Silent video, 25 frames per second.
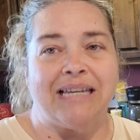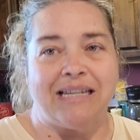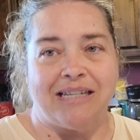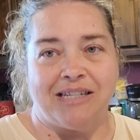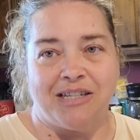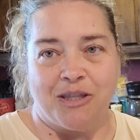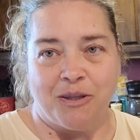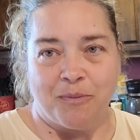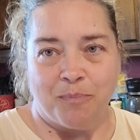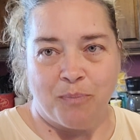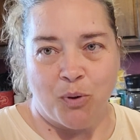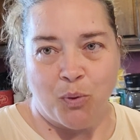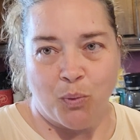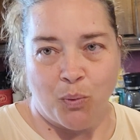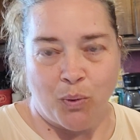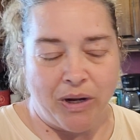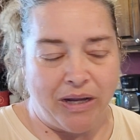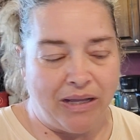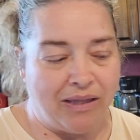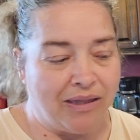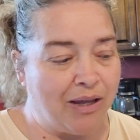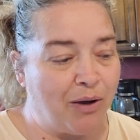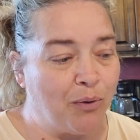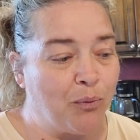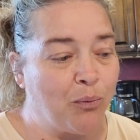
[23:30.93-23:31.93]
to the
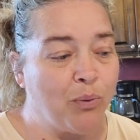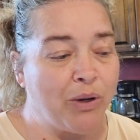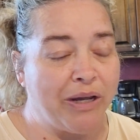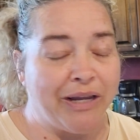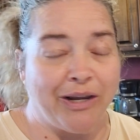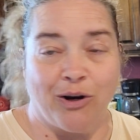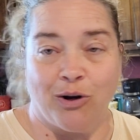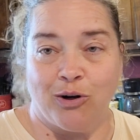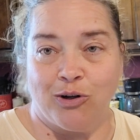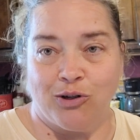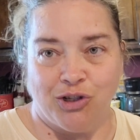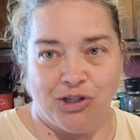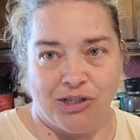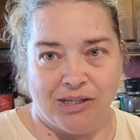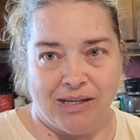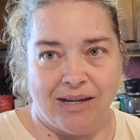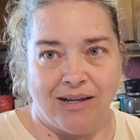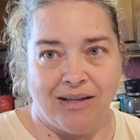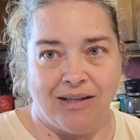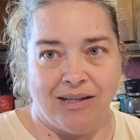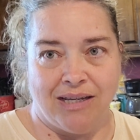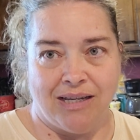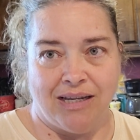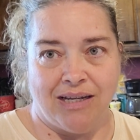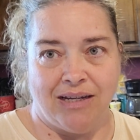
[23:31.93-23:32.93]
point that we are
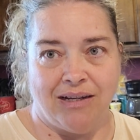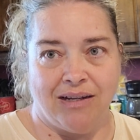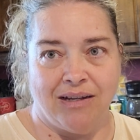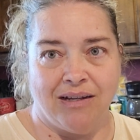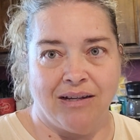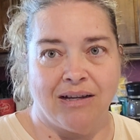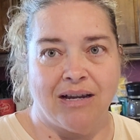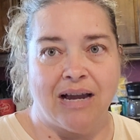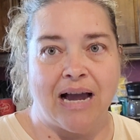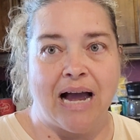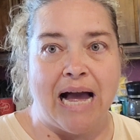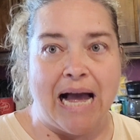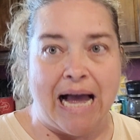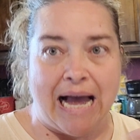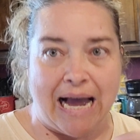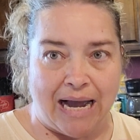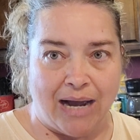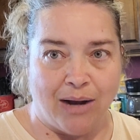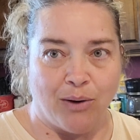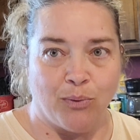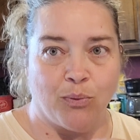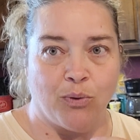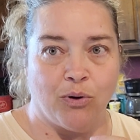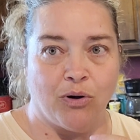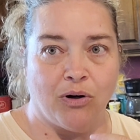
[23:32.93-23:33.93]
selling
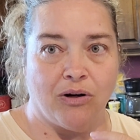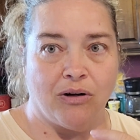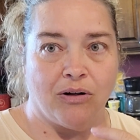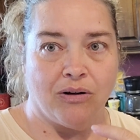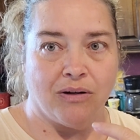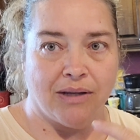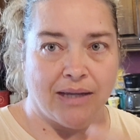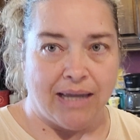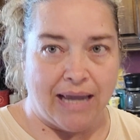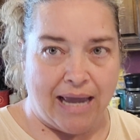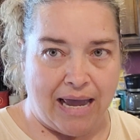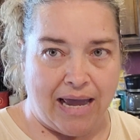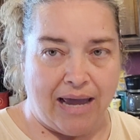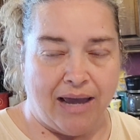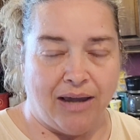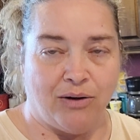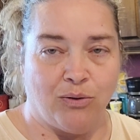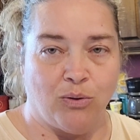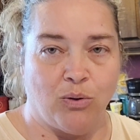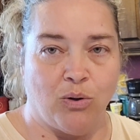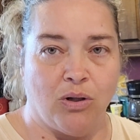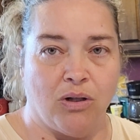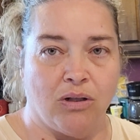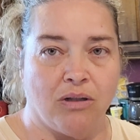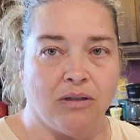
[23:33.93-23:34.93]
our
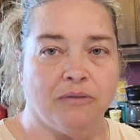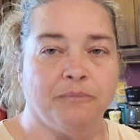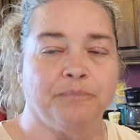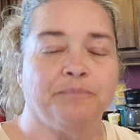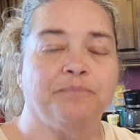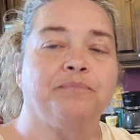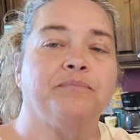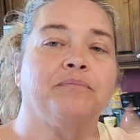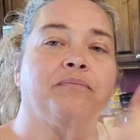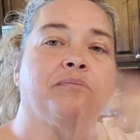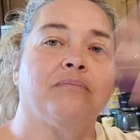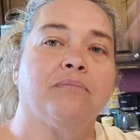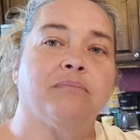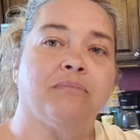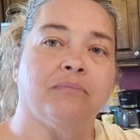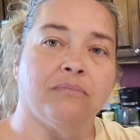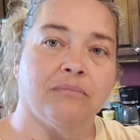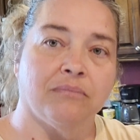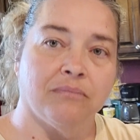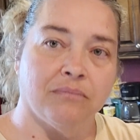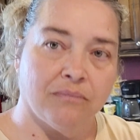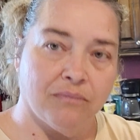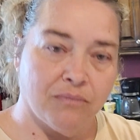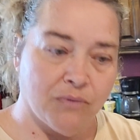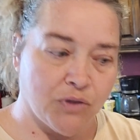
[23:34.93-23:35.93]
cattle
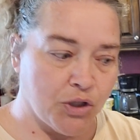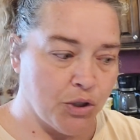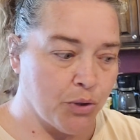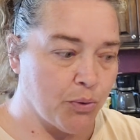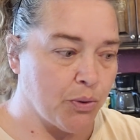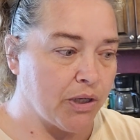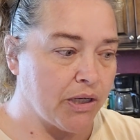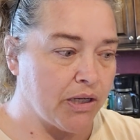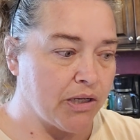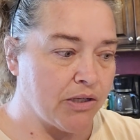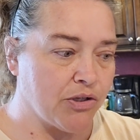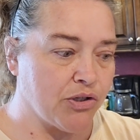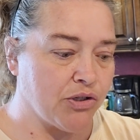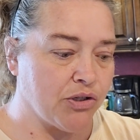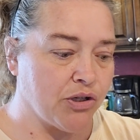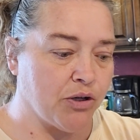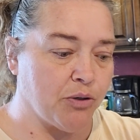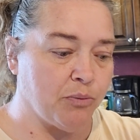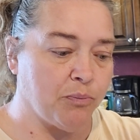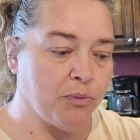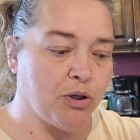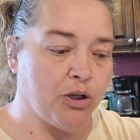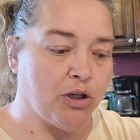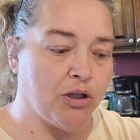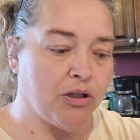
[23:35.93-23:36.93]
to a
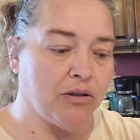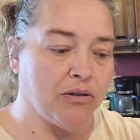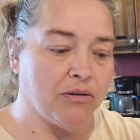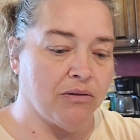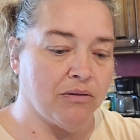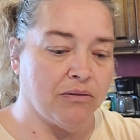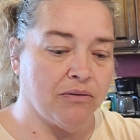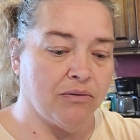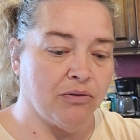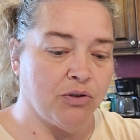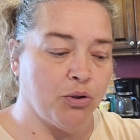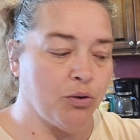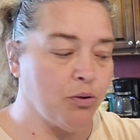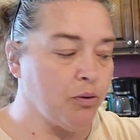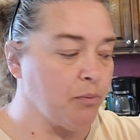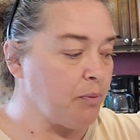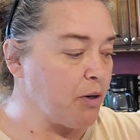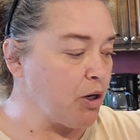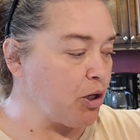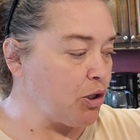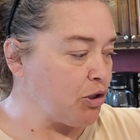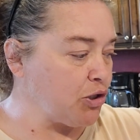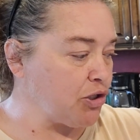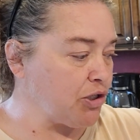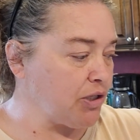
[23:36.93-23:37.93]
consumer, to a
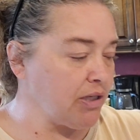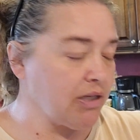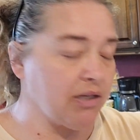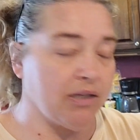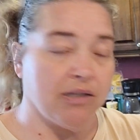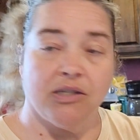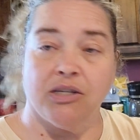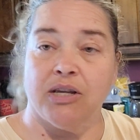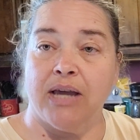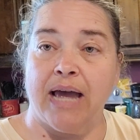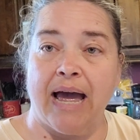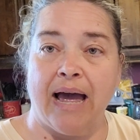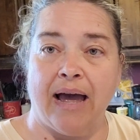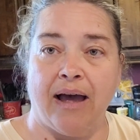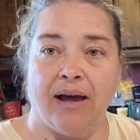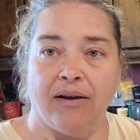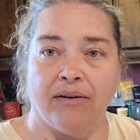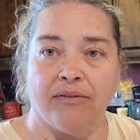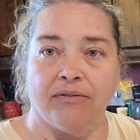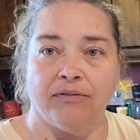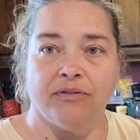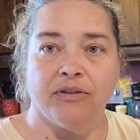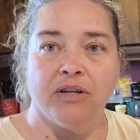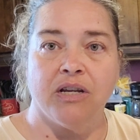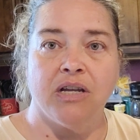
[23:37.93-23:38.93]
person to
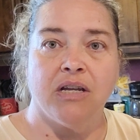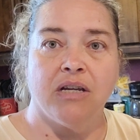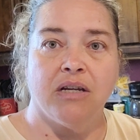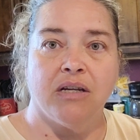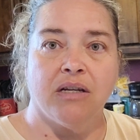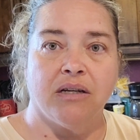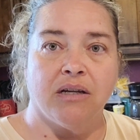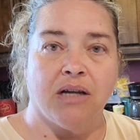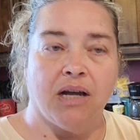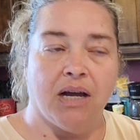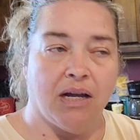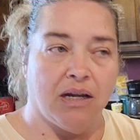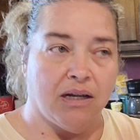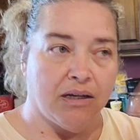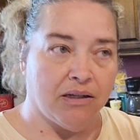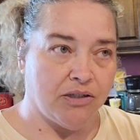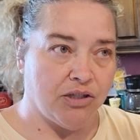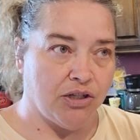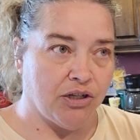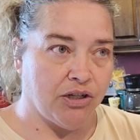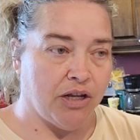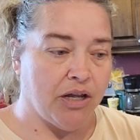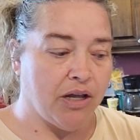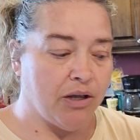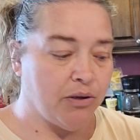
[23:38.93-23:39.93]
have
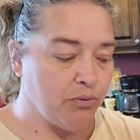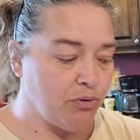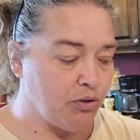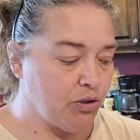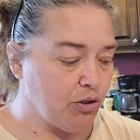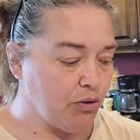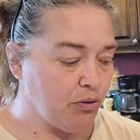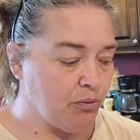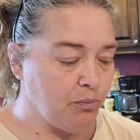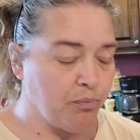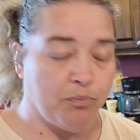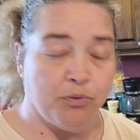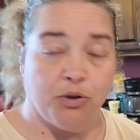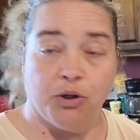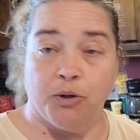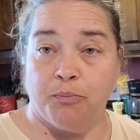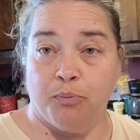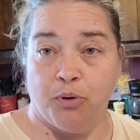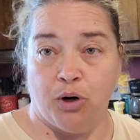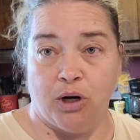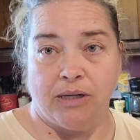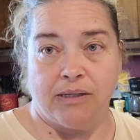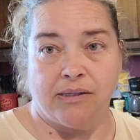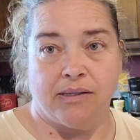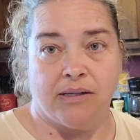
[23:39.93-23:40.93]
to go to
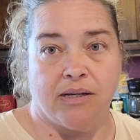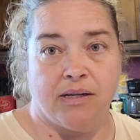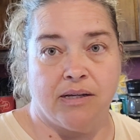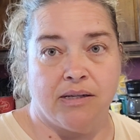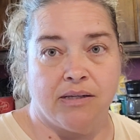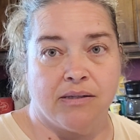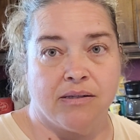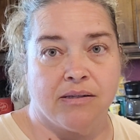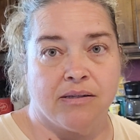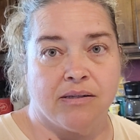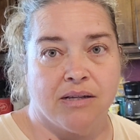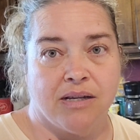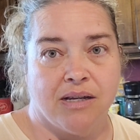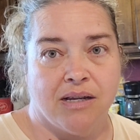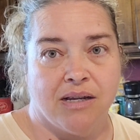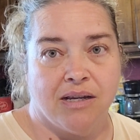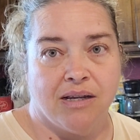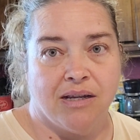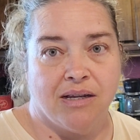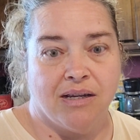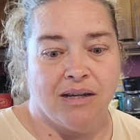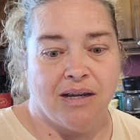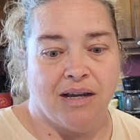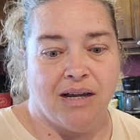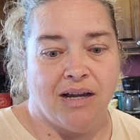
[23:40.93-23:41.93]
process.
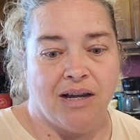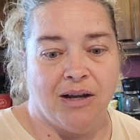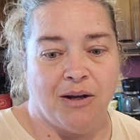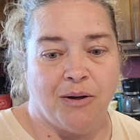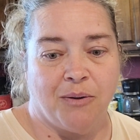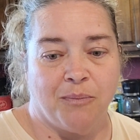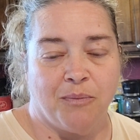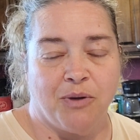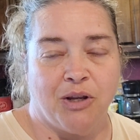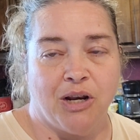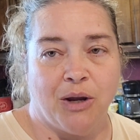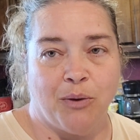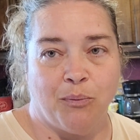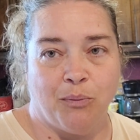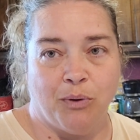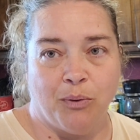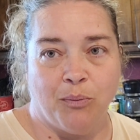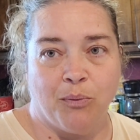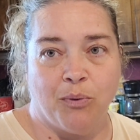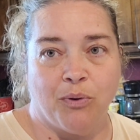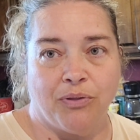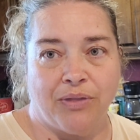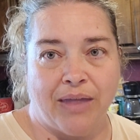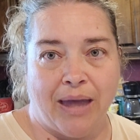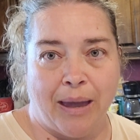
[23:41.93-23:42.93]
You know, we
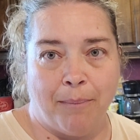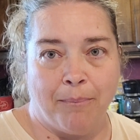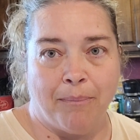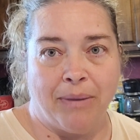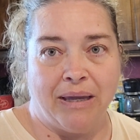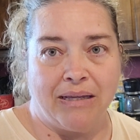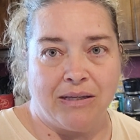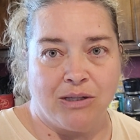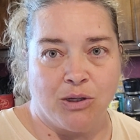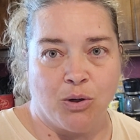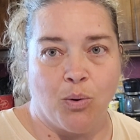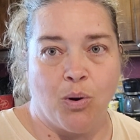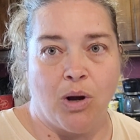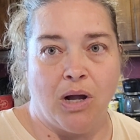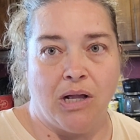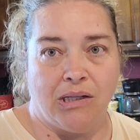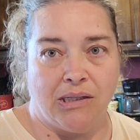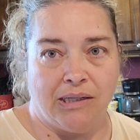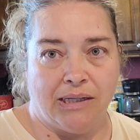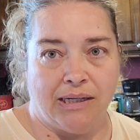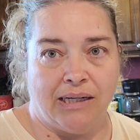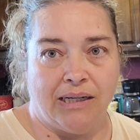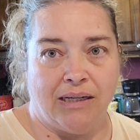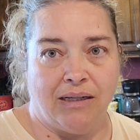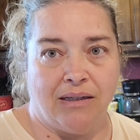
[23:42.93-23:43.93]
want that best
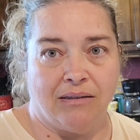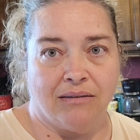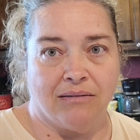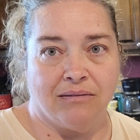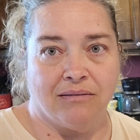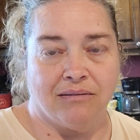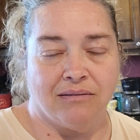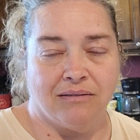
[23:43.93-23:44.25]
quality